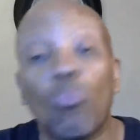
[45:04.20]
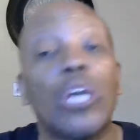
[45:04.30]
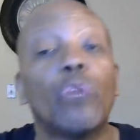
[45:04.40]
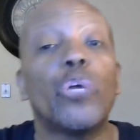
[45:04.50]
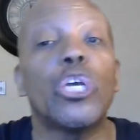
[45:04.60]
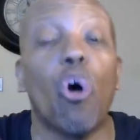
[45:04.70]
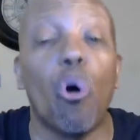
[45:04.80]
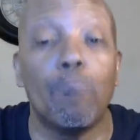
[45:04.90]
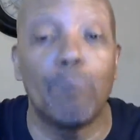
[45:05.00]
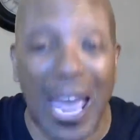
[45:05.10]
when we
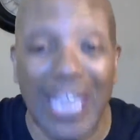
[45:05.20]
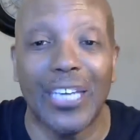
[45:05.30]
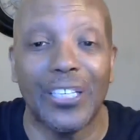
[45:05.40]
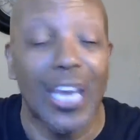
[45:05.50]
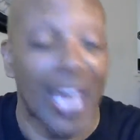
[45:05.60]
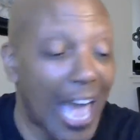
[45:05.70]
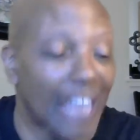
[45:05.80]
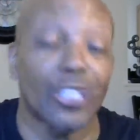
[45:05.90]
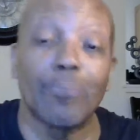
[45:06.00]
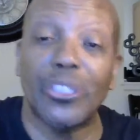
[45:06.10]
obey it,
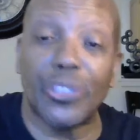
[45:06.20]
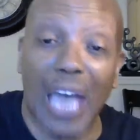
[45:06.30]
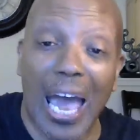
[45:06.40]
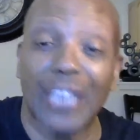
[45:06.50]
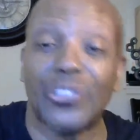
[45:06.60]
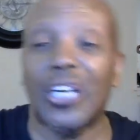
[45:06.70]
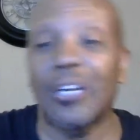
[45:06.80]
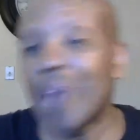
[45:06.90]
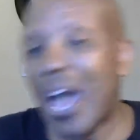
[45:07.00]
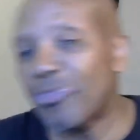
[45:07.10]
as the Messiah said
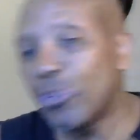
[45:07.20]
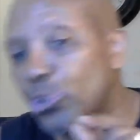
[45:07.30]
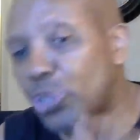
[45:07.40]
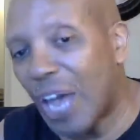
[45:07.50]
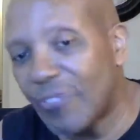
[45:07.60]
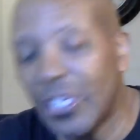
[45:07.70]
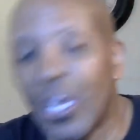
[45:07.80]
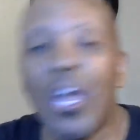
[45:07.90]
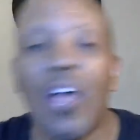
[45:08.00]
in Matthew 7,